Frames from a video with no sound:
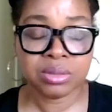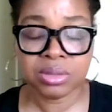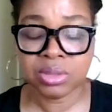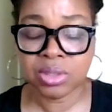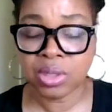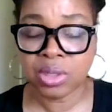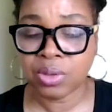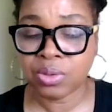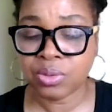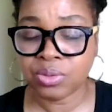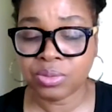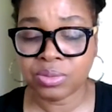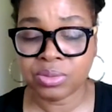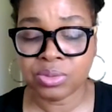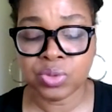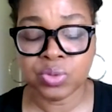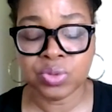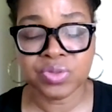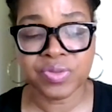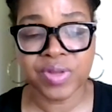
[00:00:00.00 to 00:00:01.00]
You know,
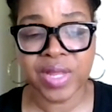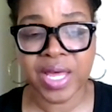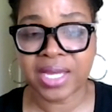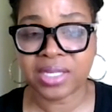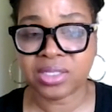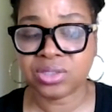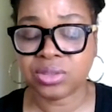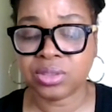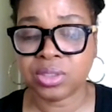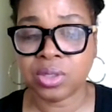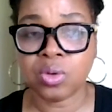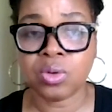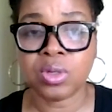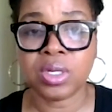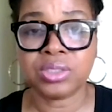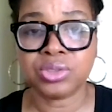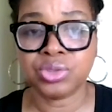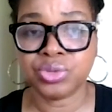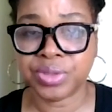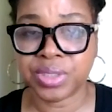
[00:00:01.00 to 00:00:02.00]
newsflash, the
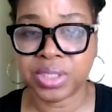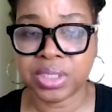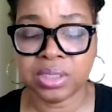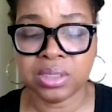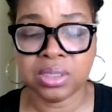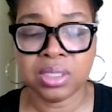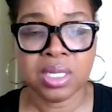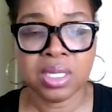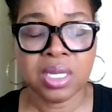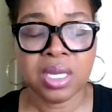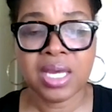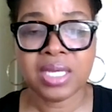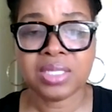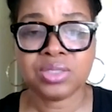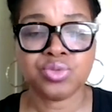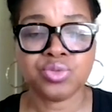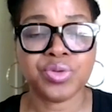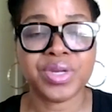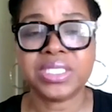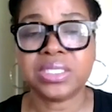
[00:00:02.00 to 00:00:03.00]
whole country
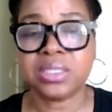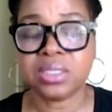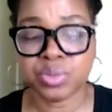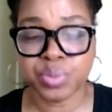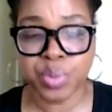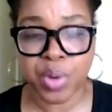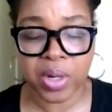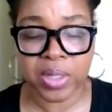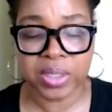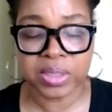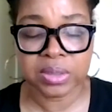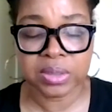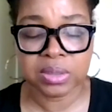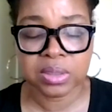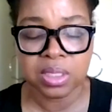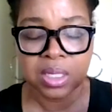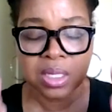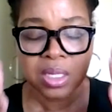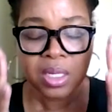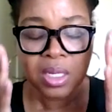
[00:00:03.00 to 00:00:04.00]
has racist
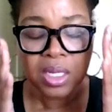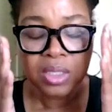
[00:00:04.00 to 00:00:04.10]
parts.